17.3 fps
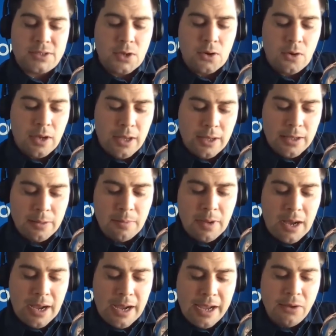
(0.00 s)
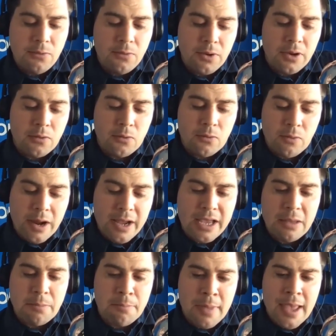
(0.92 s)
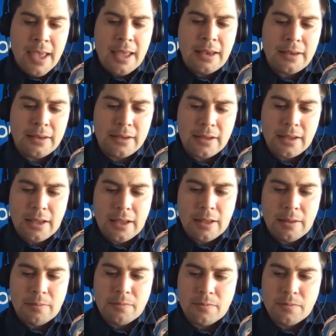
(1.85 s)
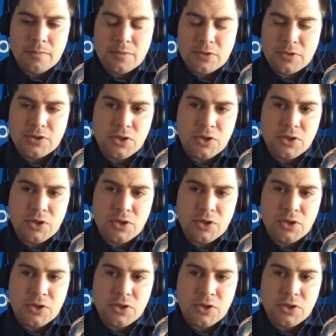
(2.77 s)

So um, I would recommend um,